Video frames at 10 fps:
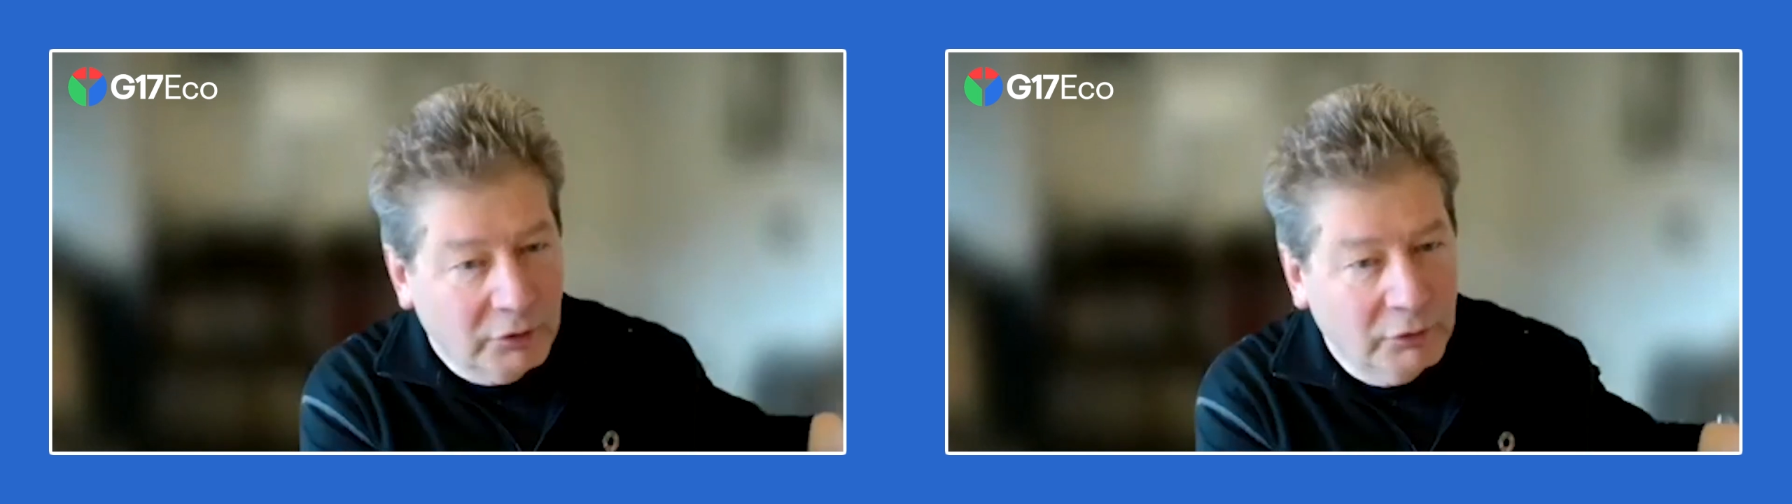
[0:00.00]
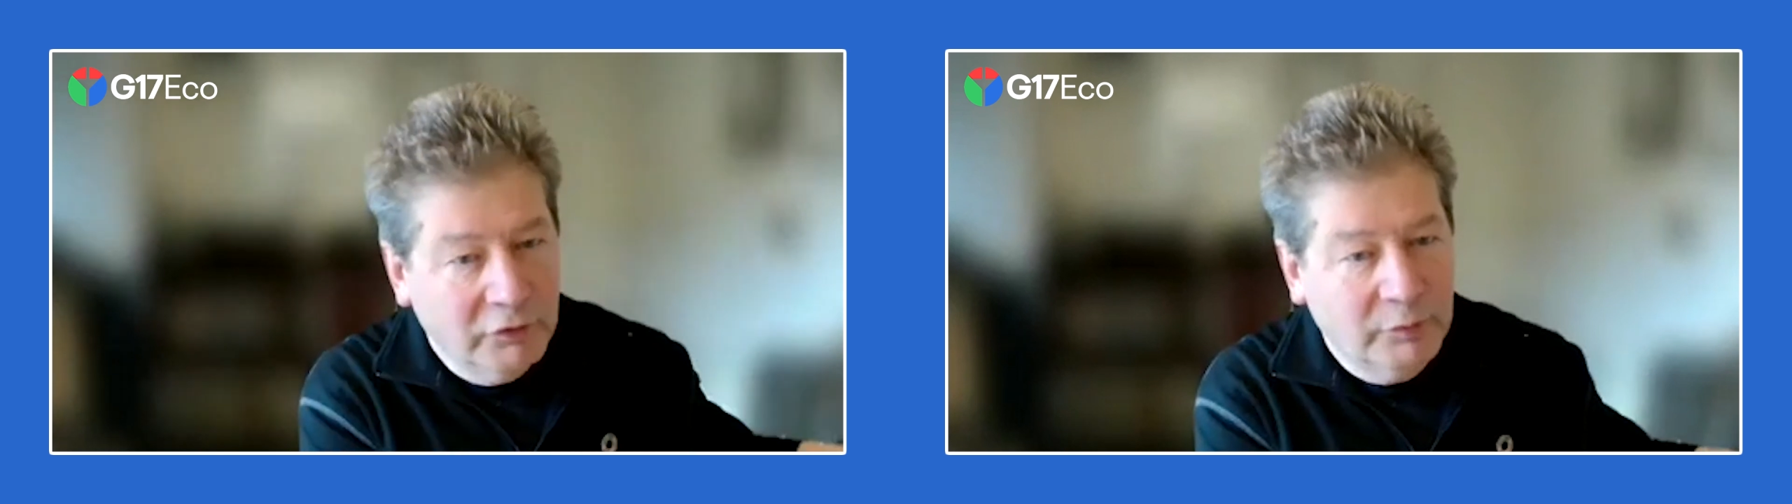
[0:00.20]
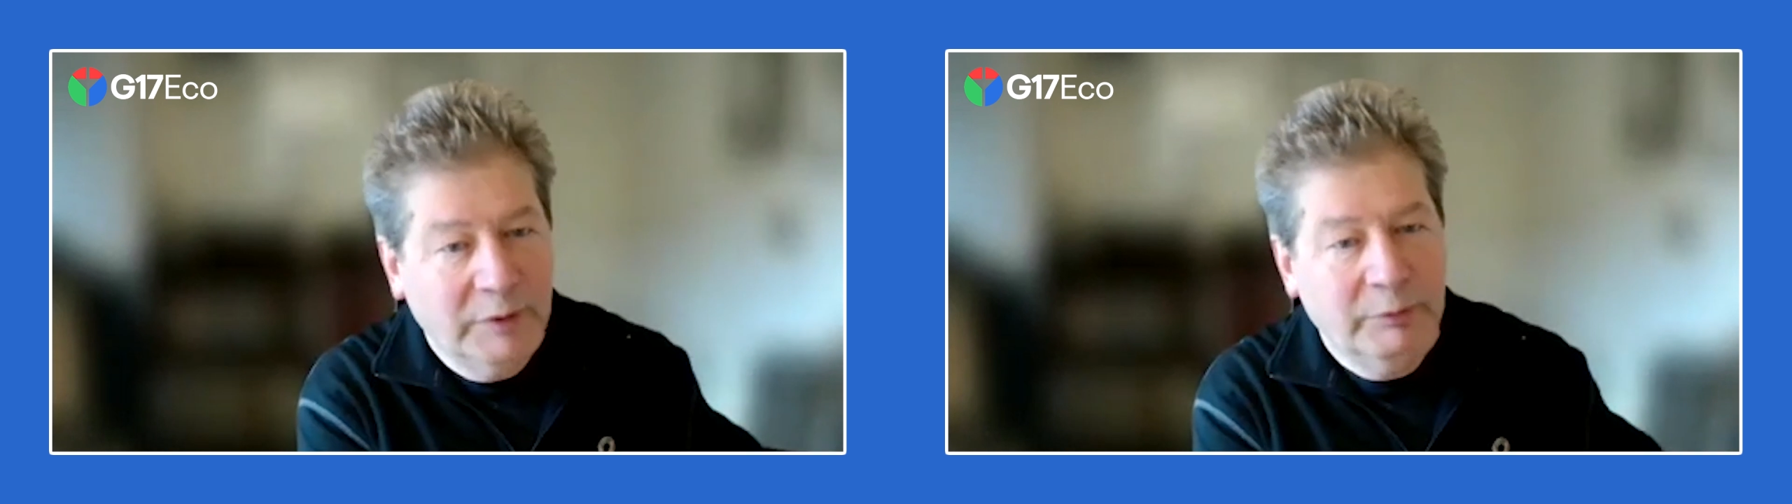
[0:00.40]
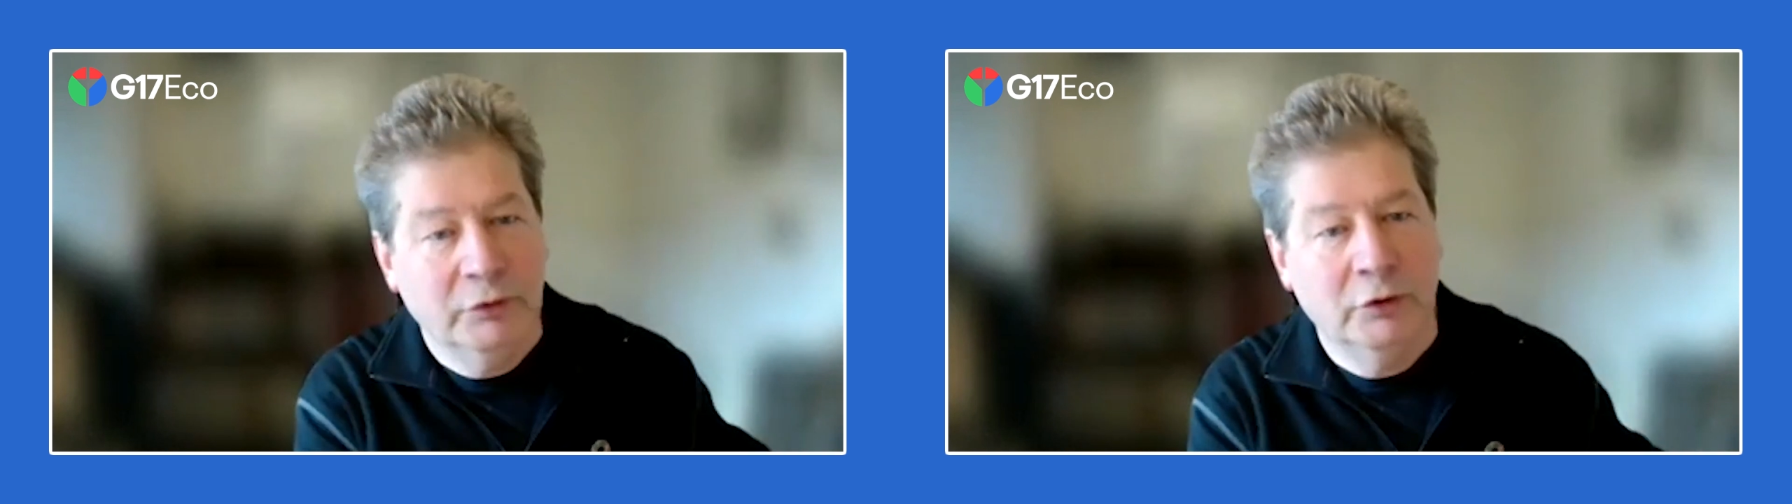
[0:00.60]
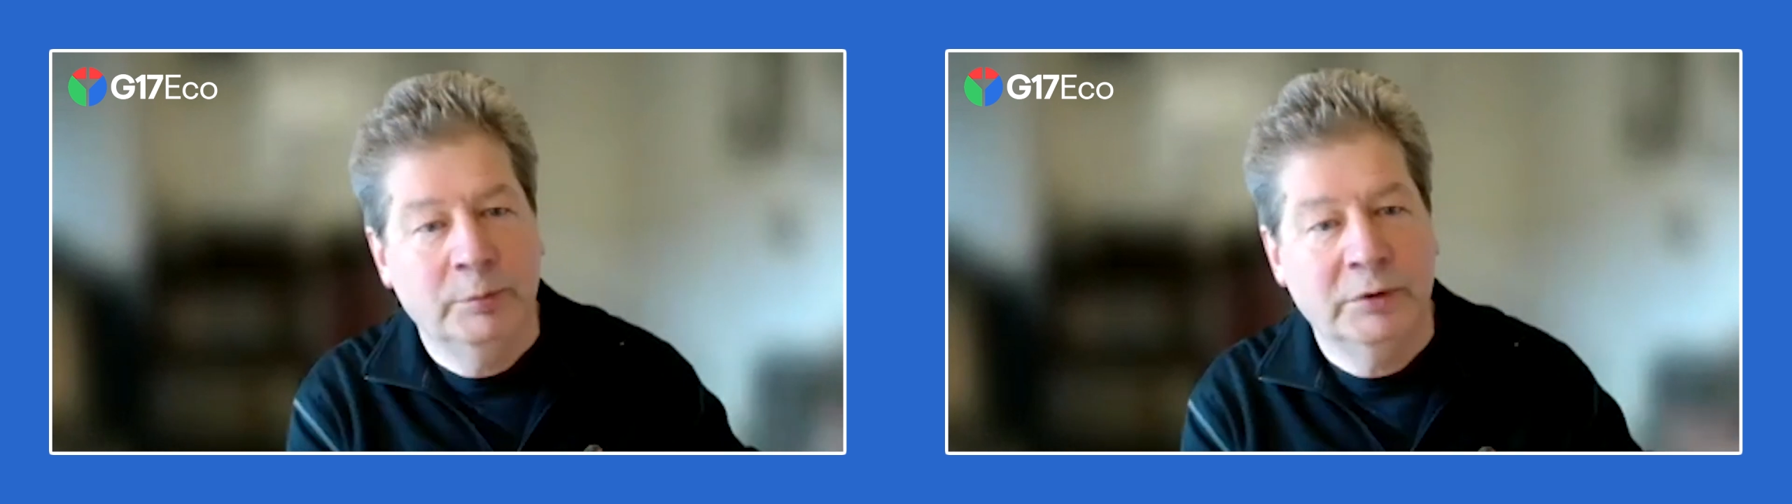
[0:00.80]
those
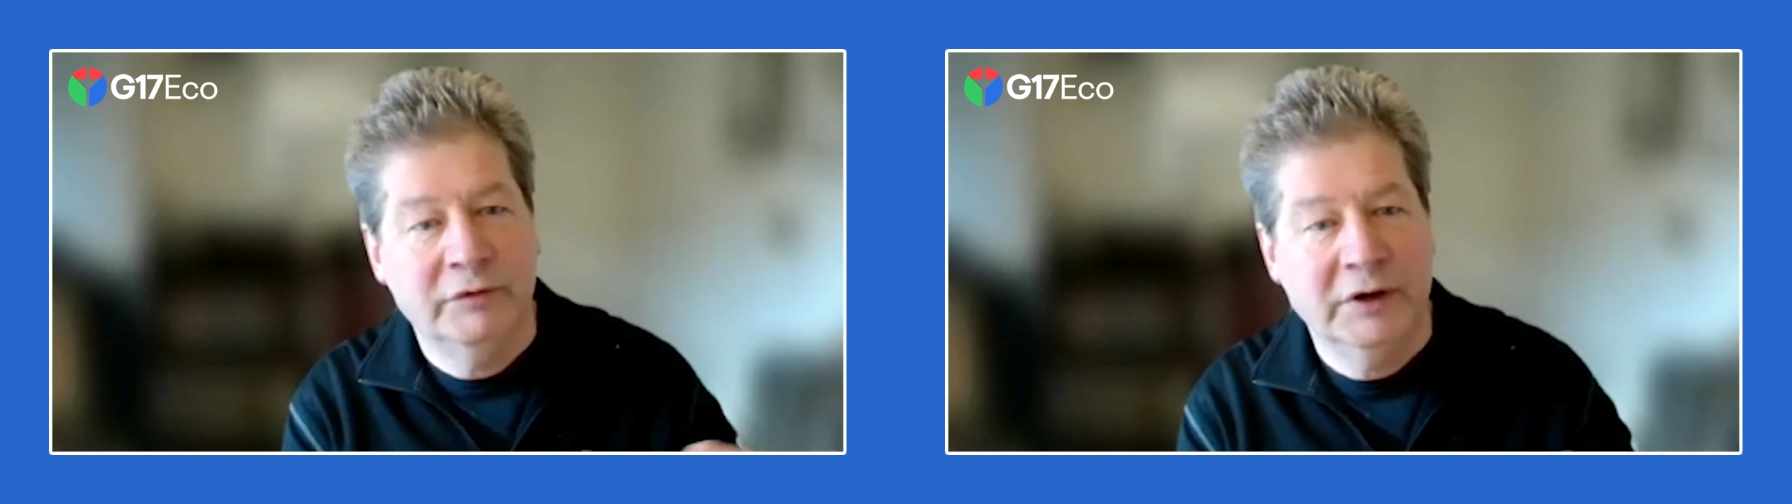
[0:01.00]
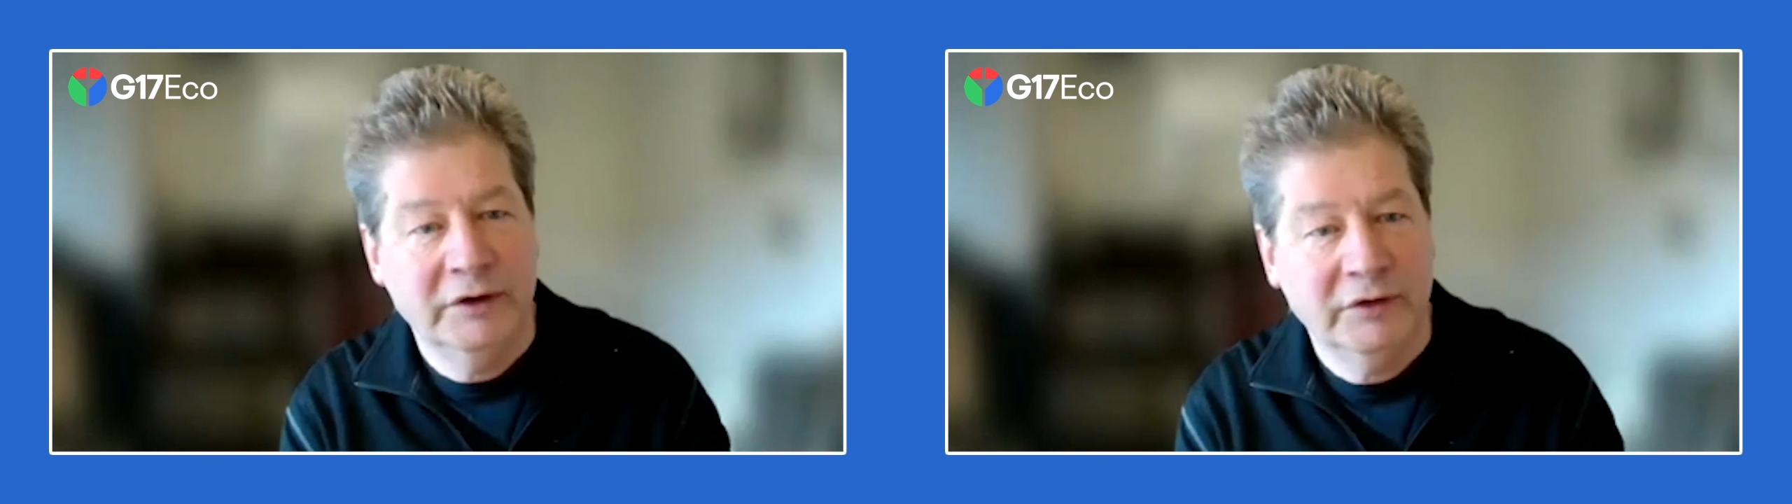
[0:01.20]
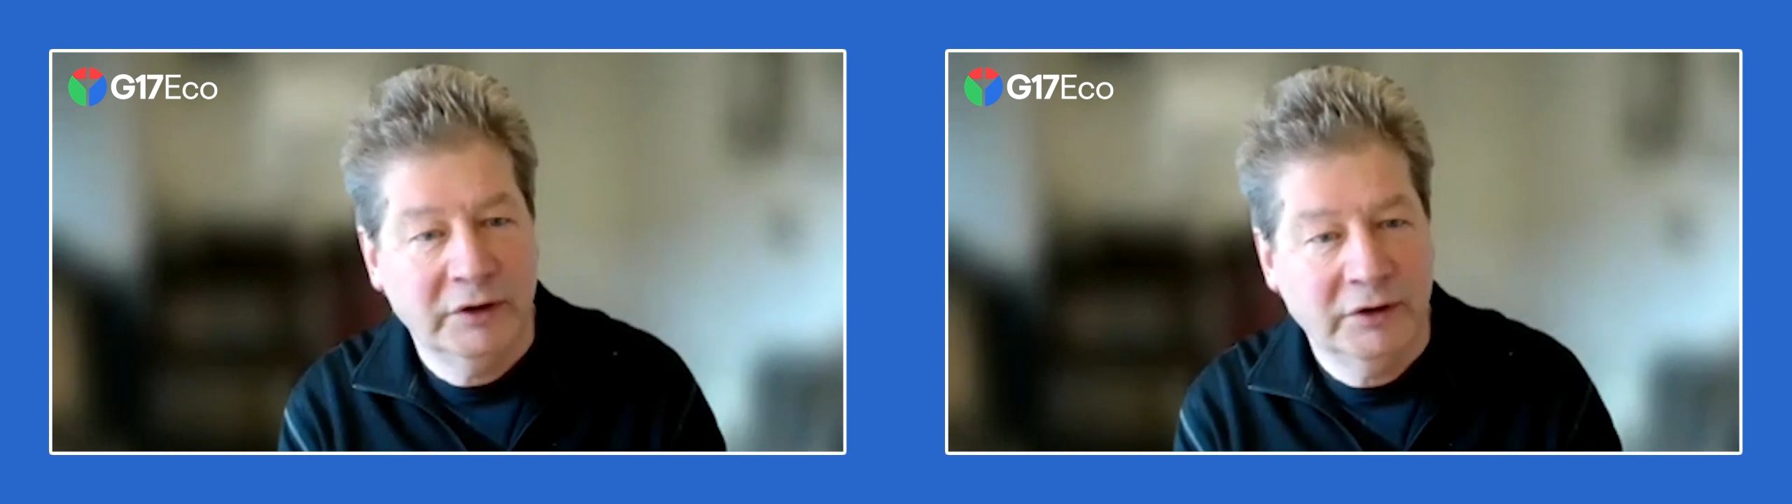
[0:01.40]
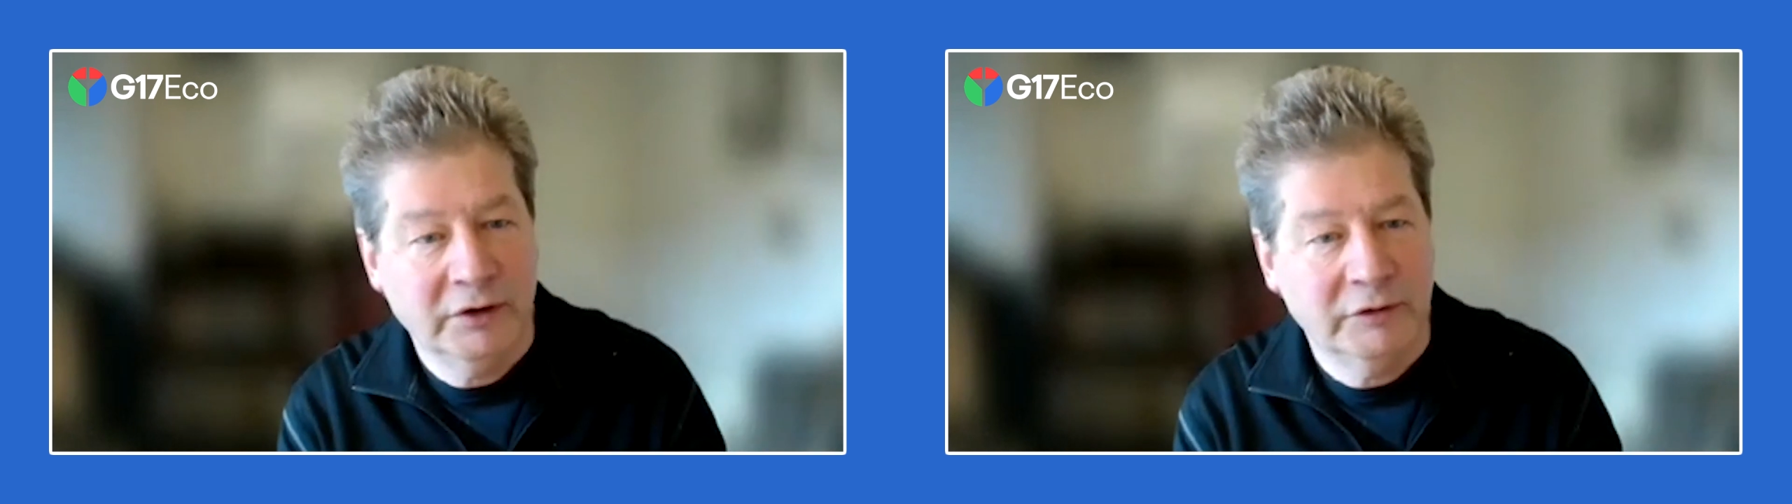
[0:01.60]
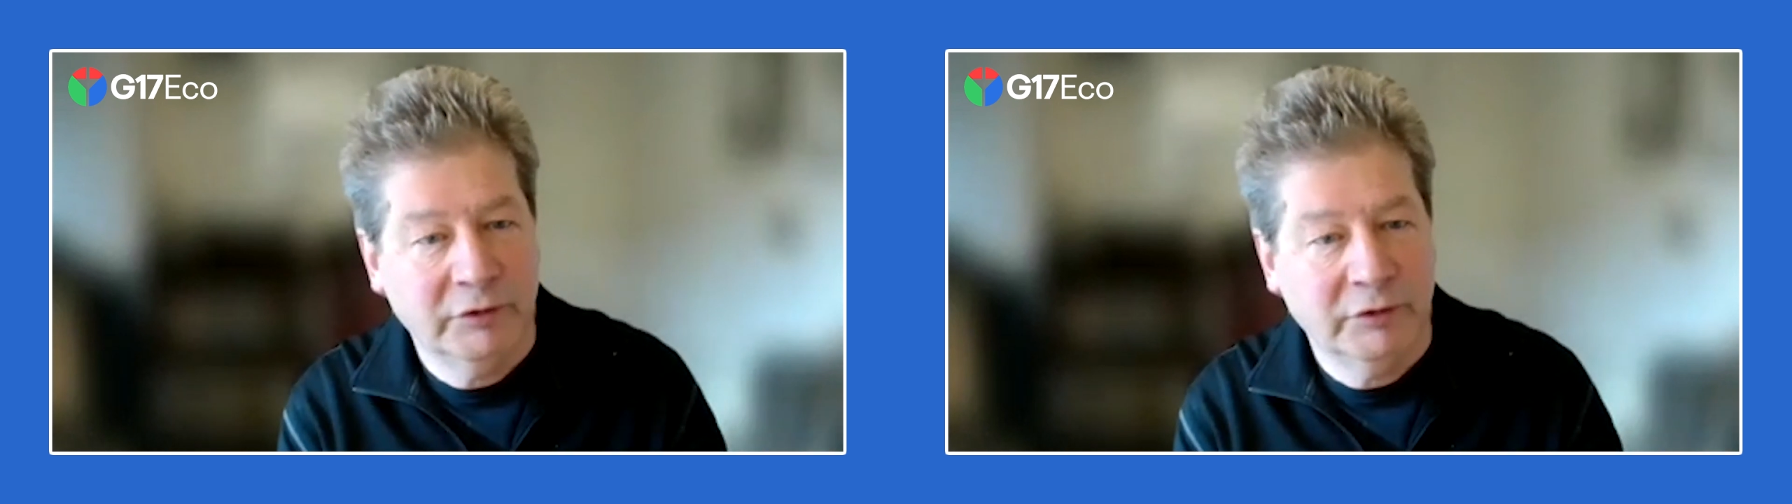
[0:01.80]
people who are providing kind